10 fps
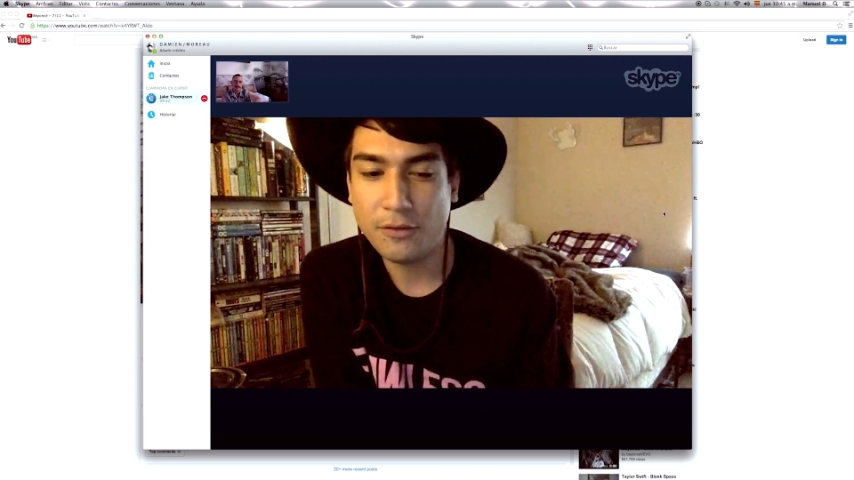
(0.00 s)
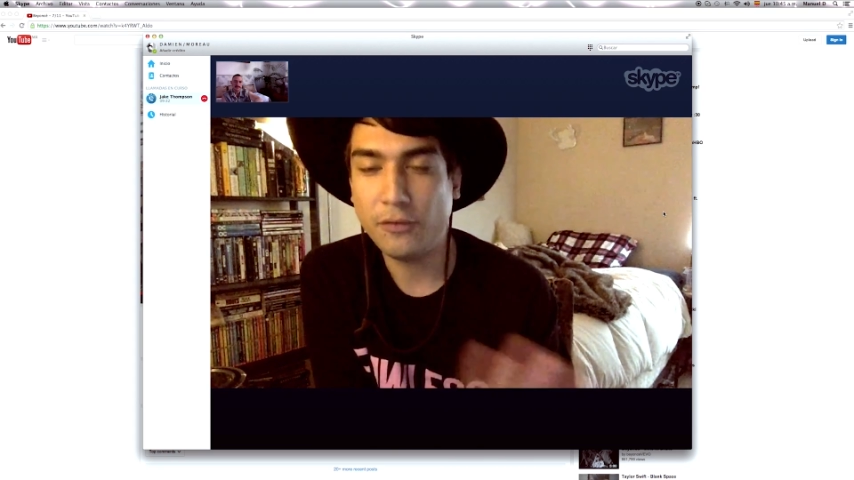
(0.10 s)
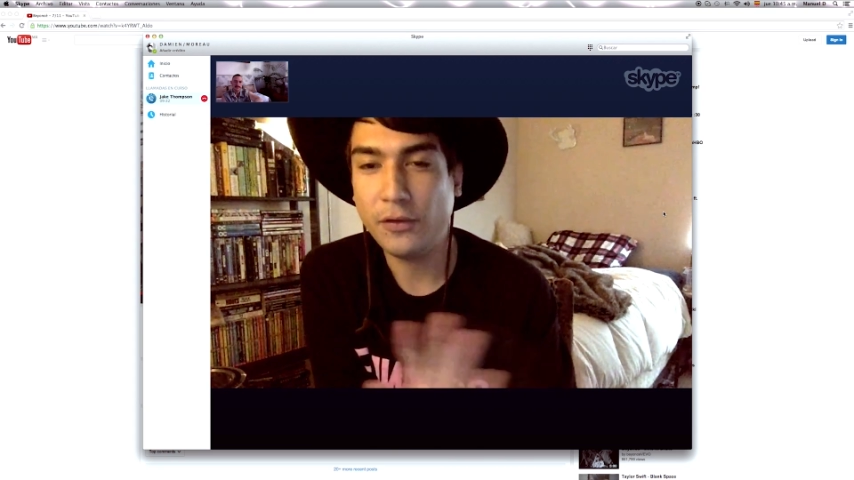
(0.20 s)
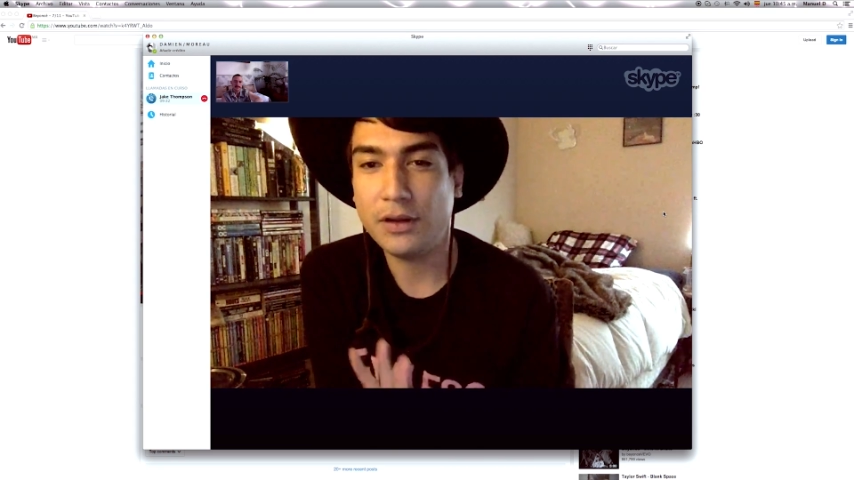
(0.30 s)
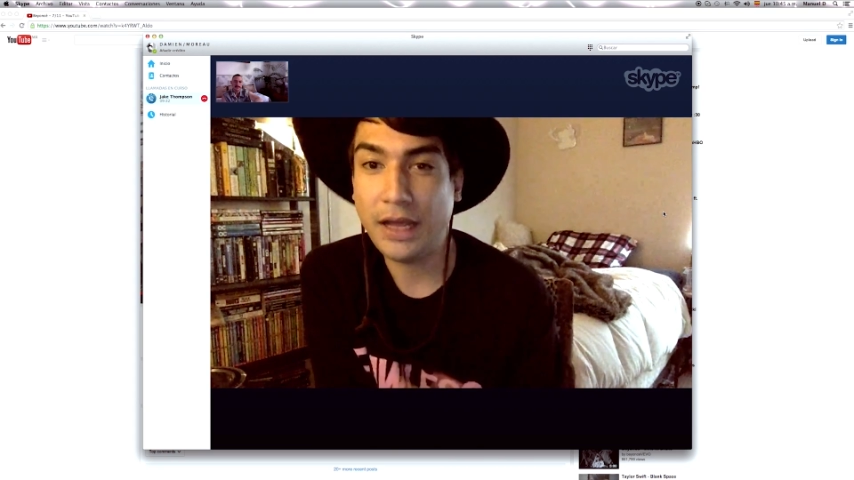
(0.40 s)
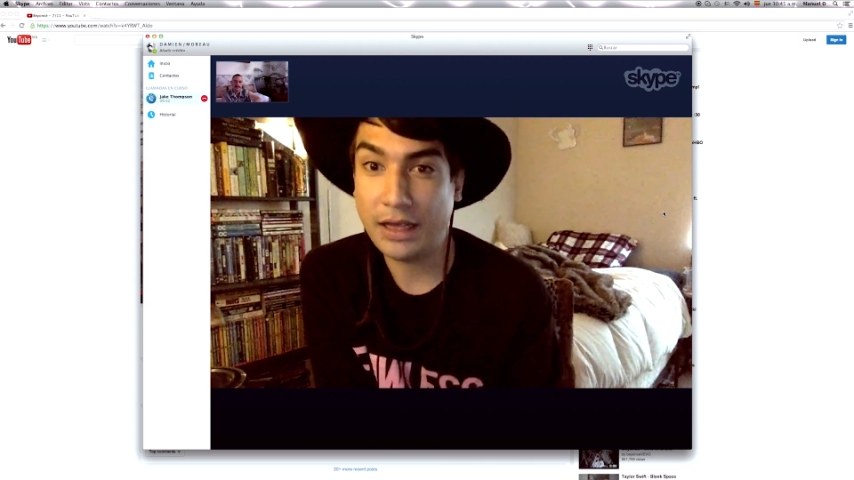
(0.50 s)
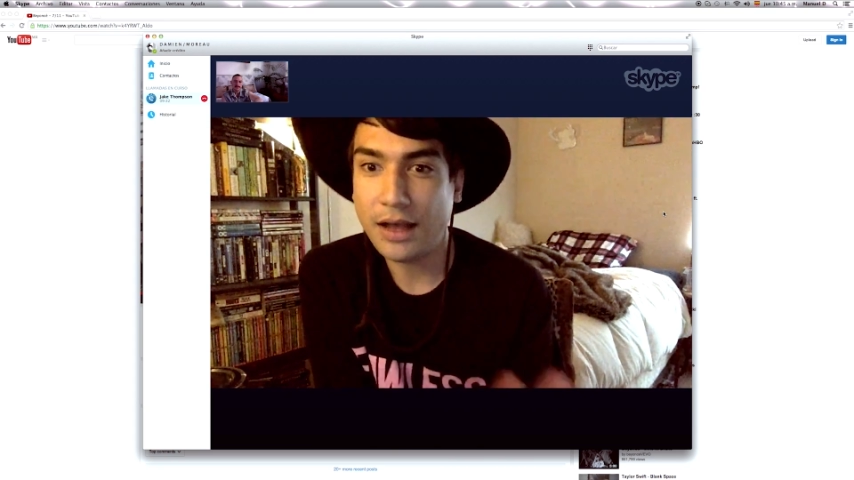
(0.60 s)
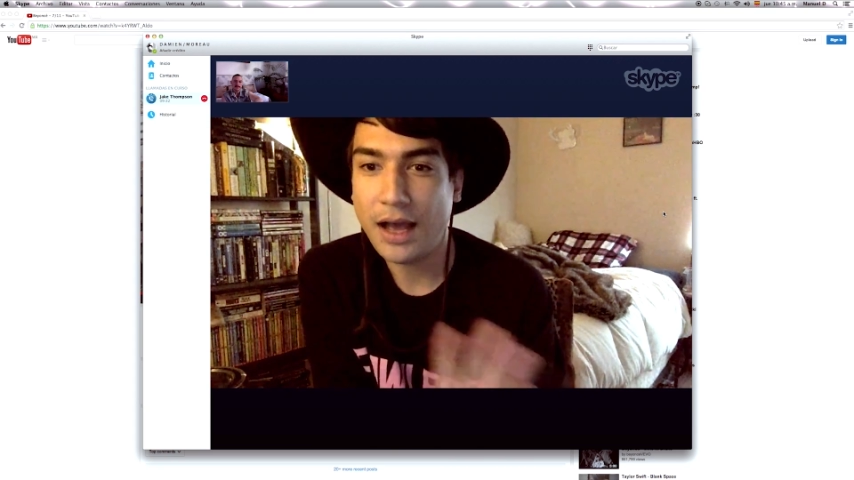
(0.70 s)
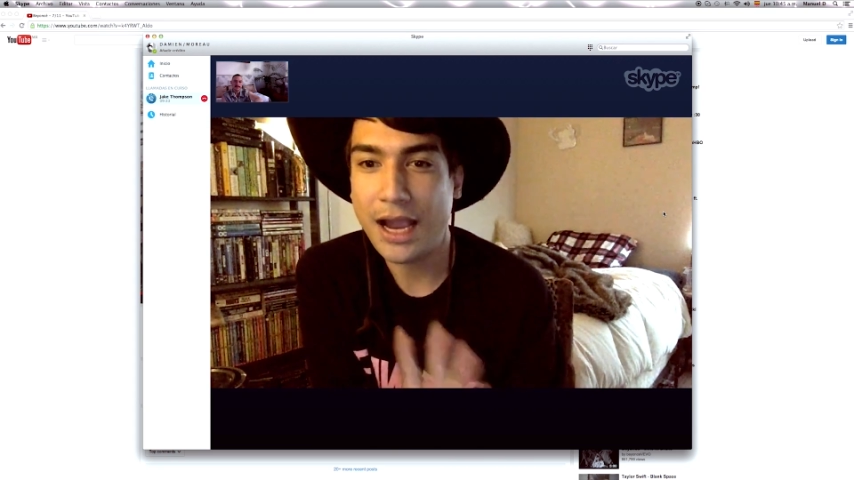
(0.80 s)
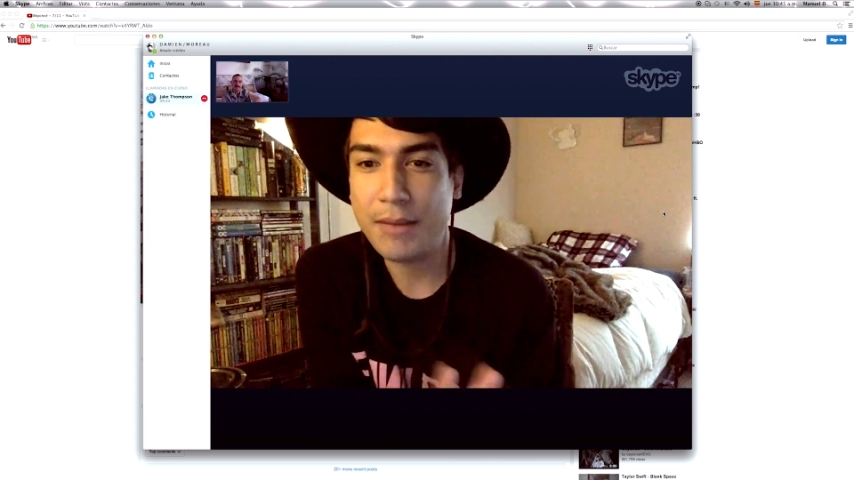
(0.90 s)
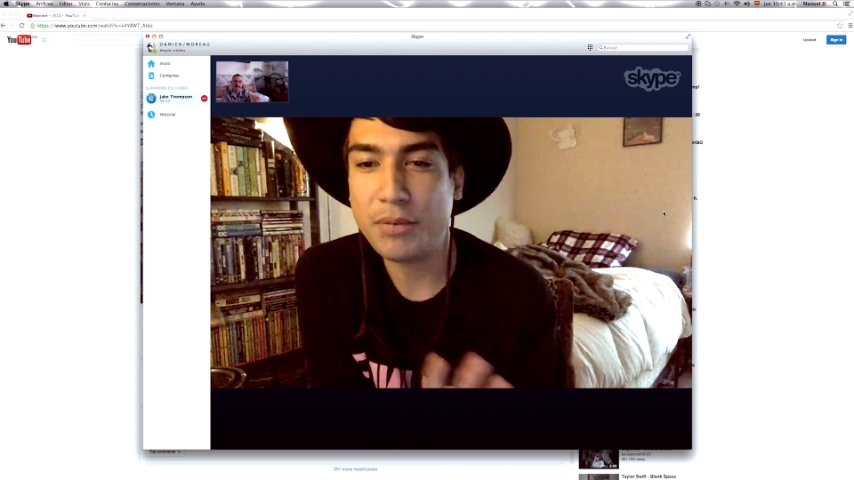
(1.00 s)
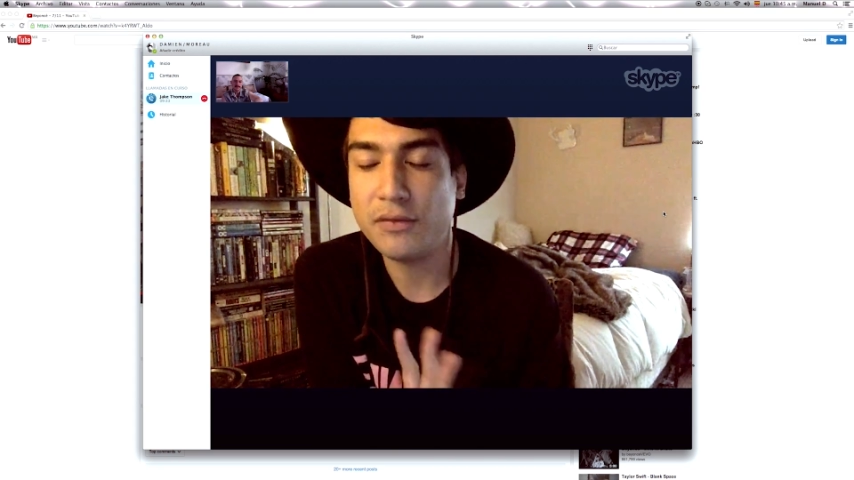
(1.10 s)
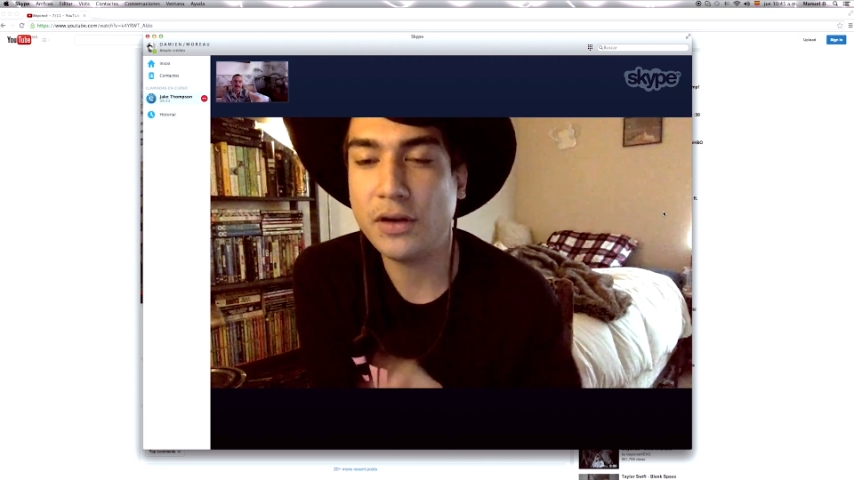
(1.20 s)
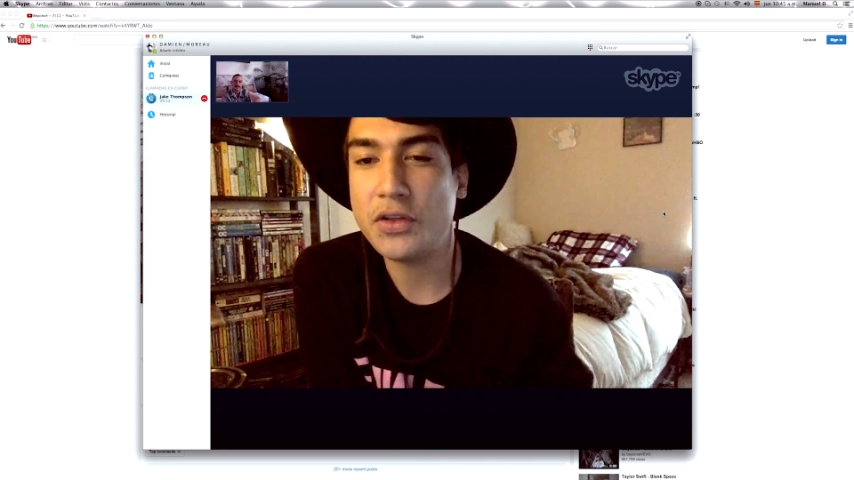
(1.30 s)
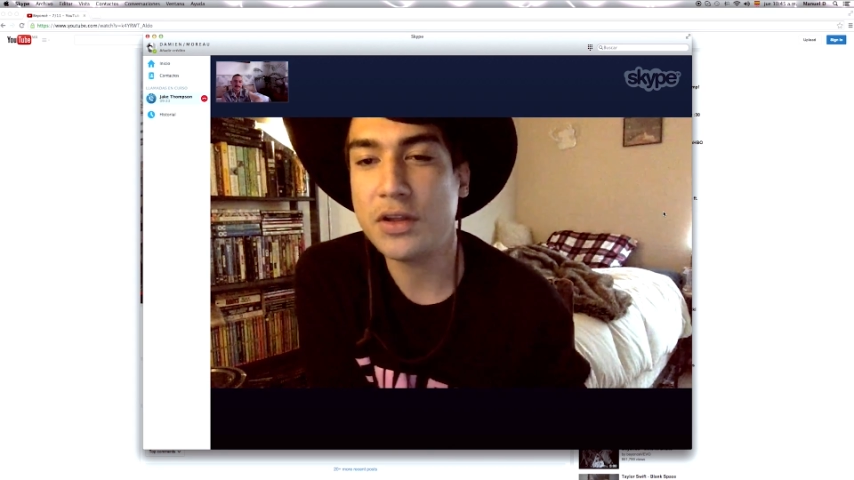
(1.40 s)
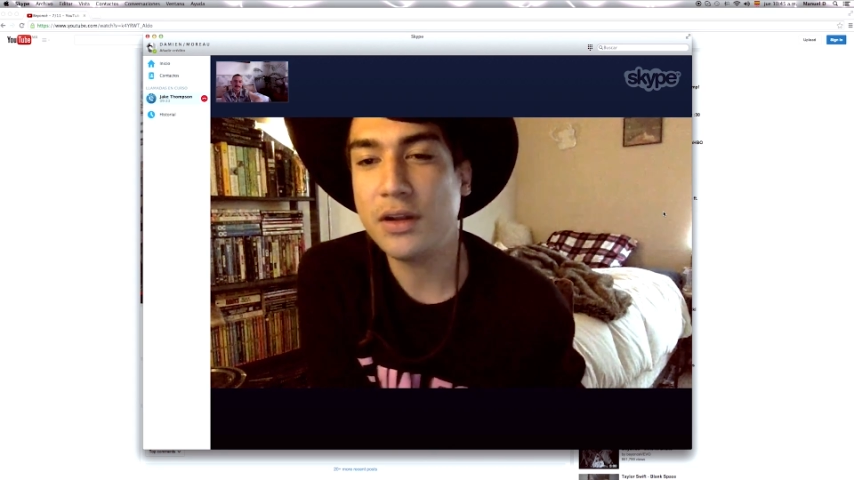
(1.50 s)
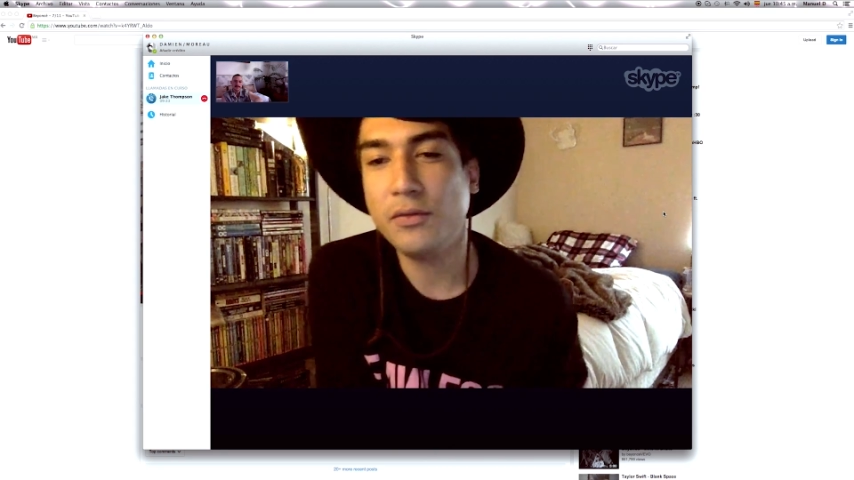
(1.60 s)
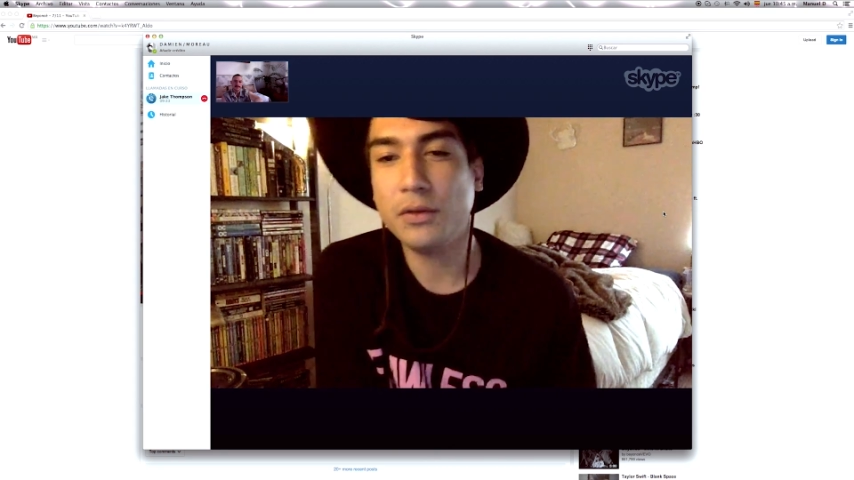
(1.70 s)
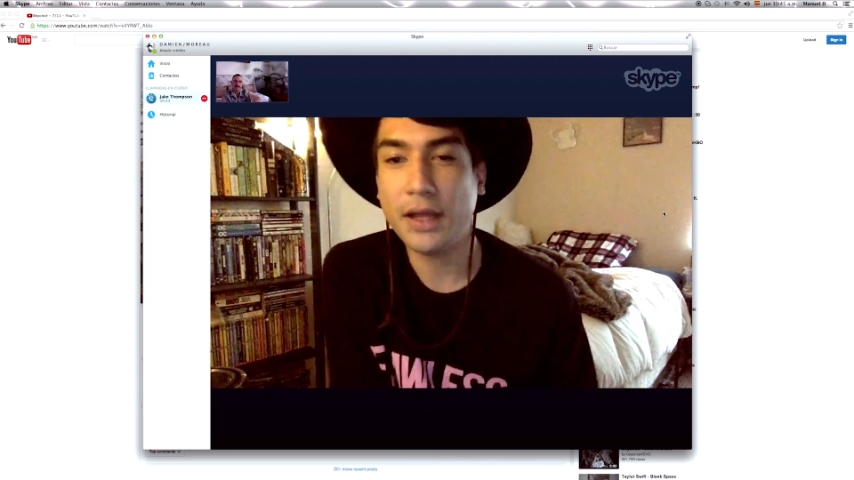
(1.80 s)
hyper version of